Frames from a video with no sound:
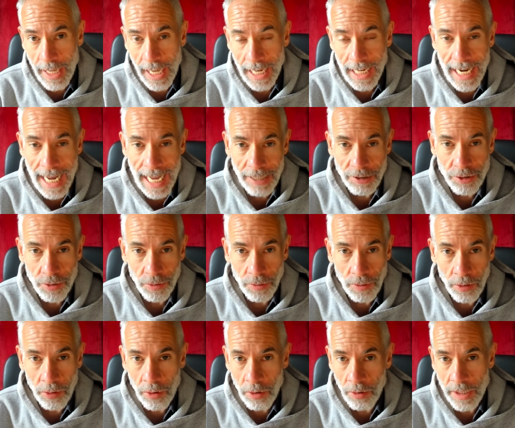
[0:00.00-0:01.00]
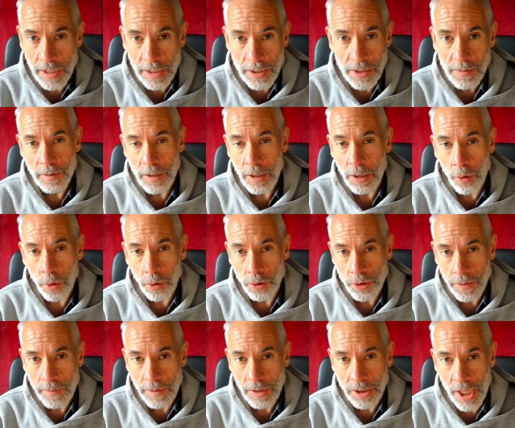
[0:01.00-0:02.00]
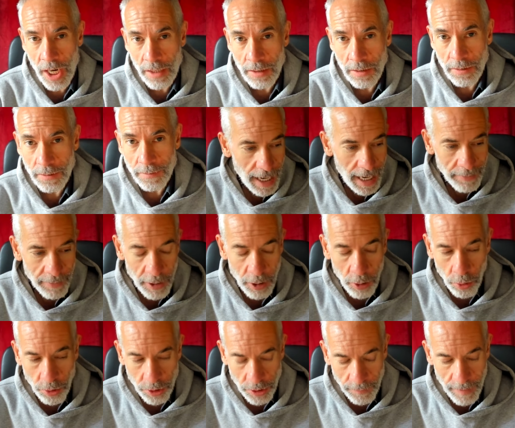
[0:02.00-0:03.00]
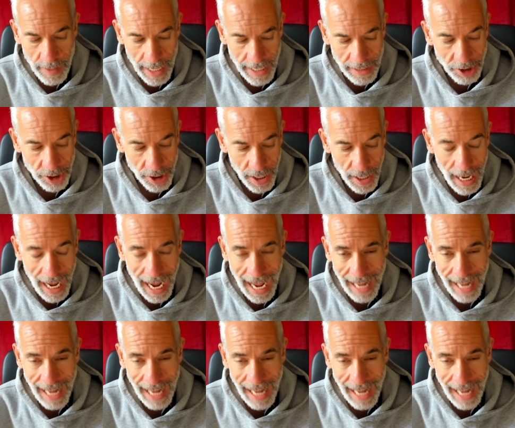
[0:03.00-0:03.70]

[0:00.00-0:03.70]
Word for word: and natural law is the laws of the jungle and the laws of nature.